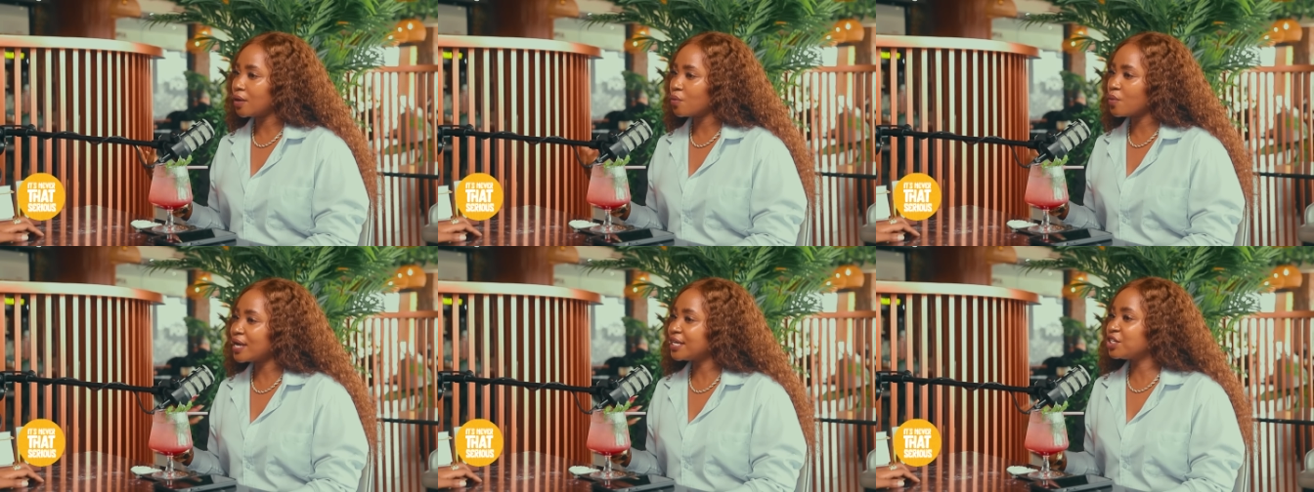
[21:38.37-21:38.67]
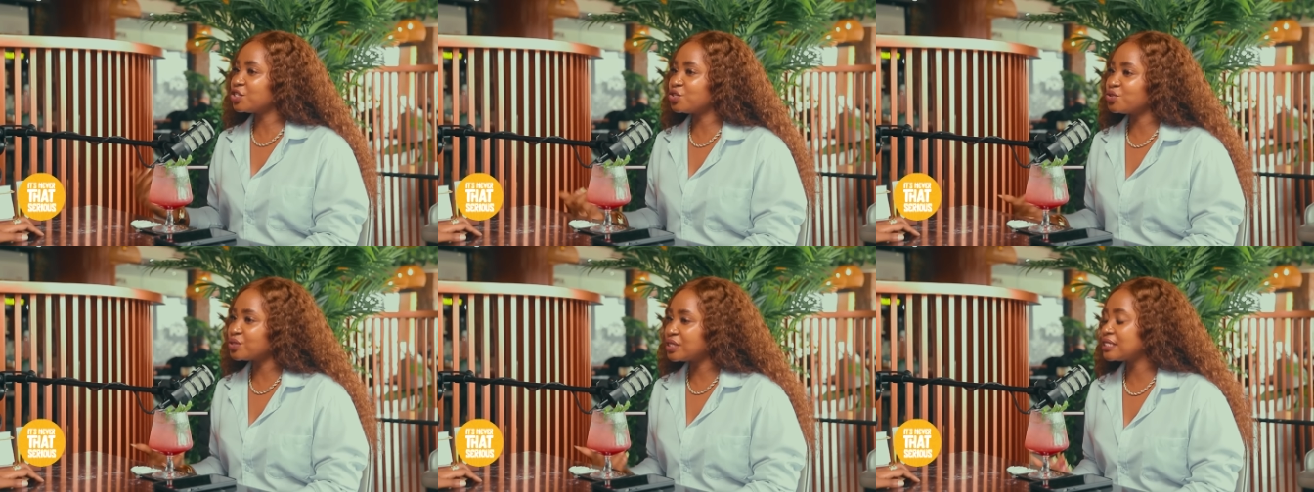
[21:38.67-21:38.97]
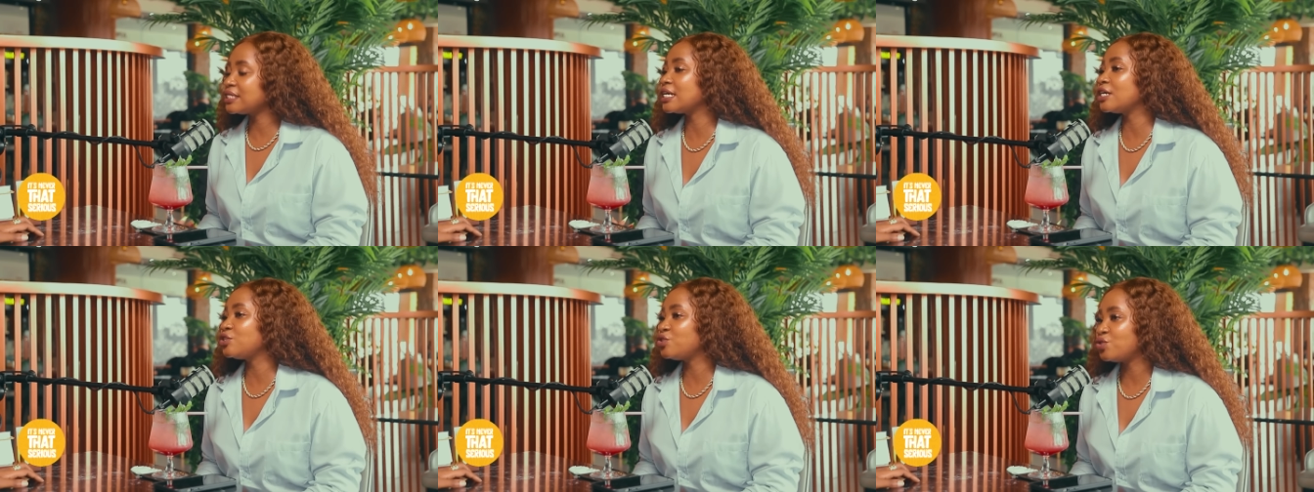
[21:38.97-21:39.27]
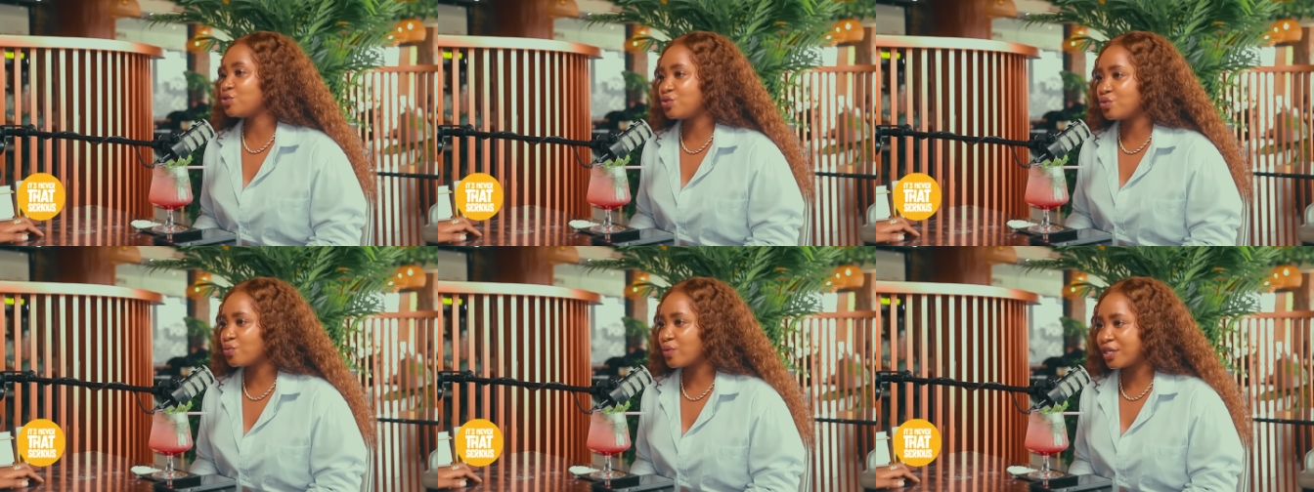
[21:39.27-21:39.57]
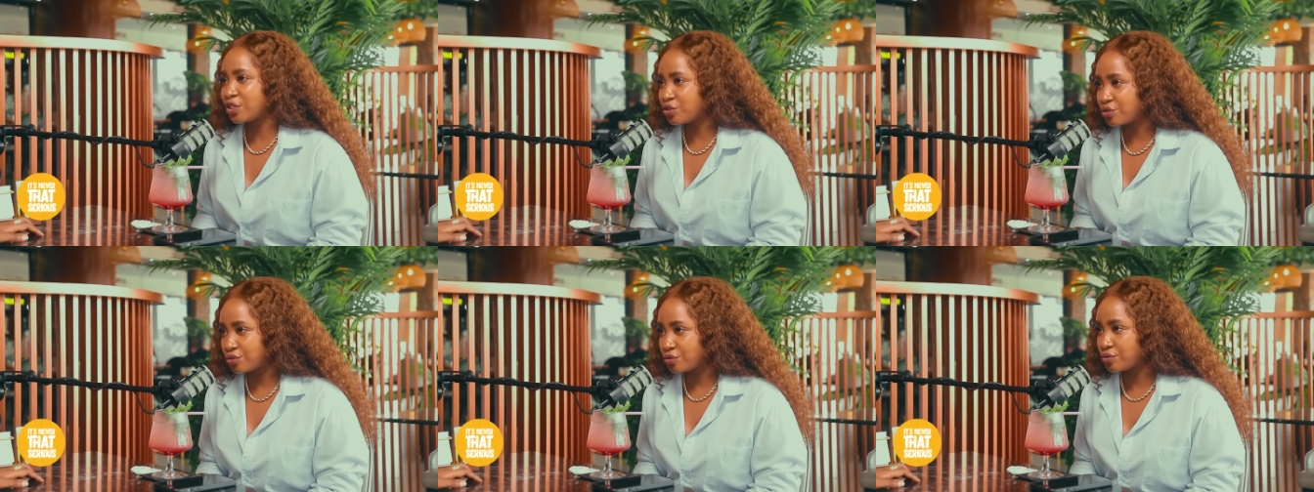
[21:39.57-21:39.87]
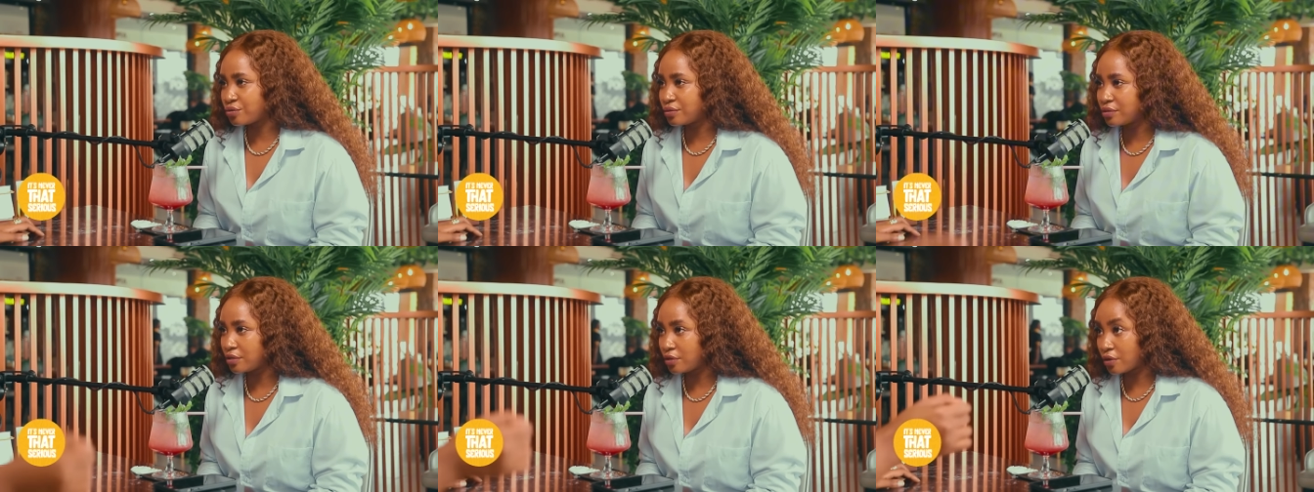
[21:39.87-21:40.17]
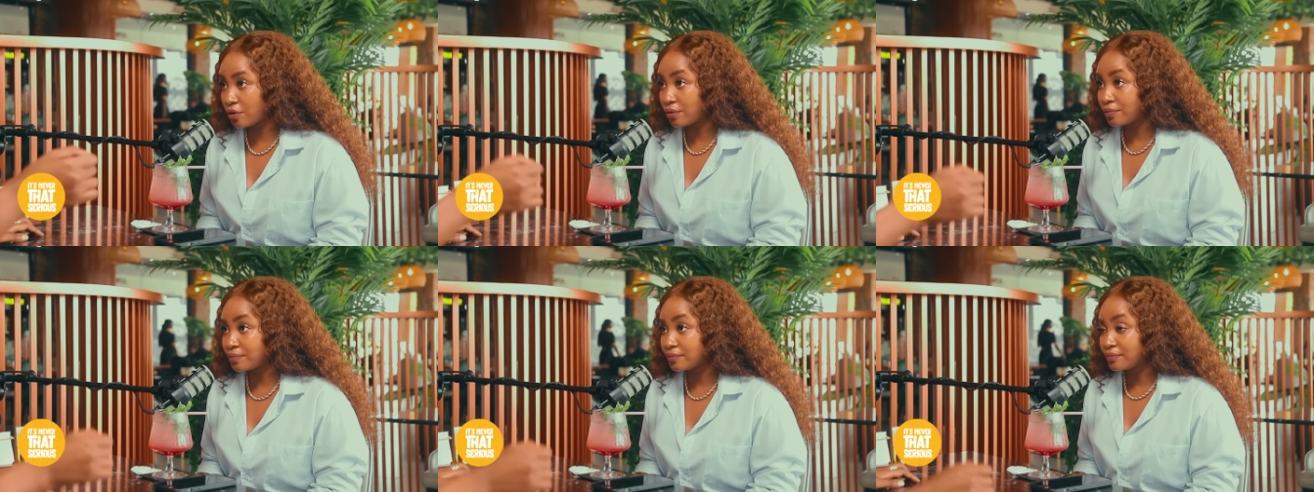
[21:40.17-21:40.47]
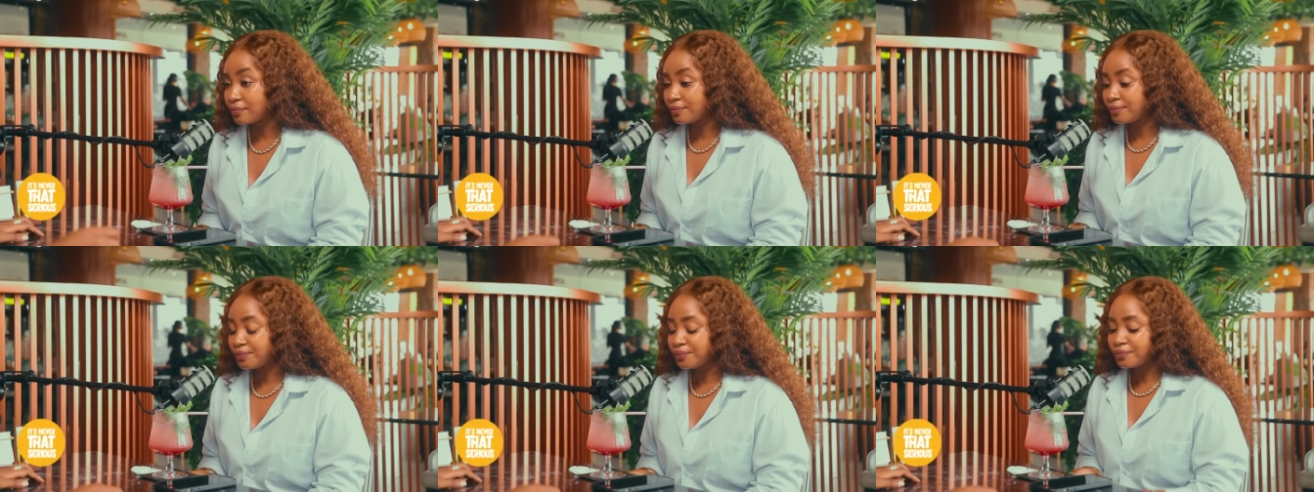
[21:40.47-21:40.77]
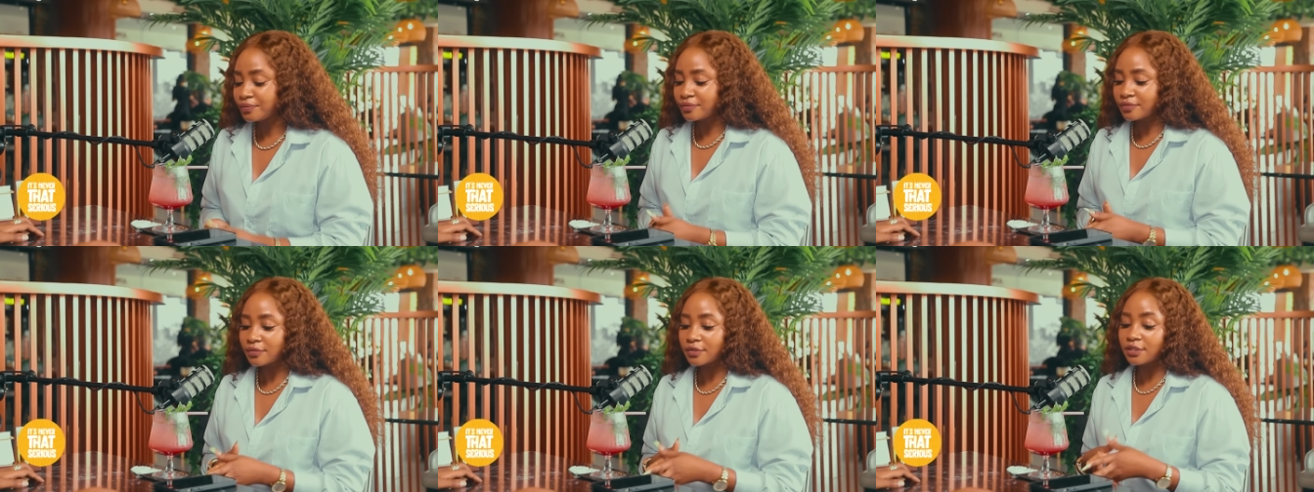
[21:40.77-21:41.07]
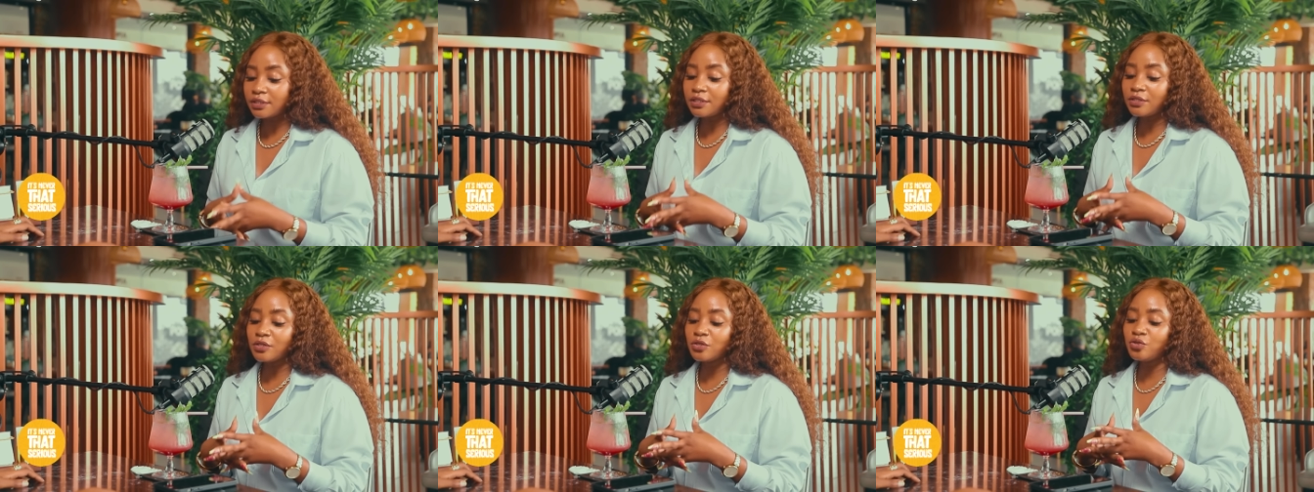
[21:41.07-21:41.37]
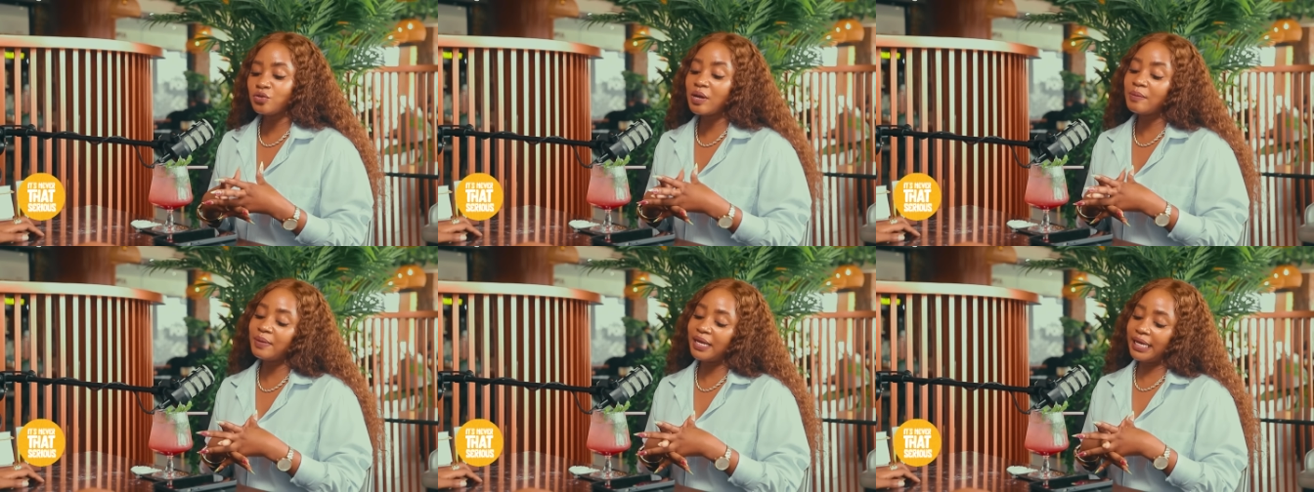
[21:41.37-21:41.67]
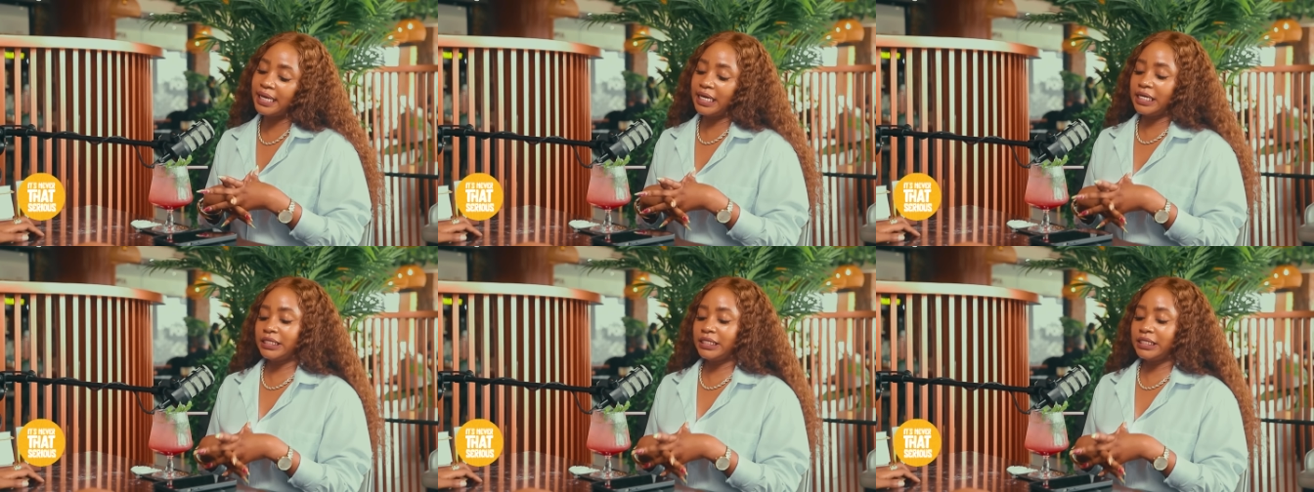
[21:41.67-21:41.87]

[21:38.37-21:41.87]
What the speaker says: Why did you start to do what you do, So I'm like,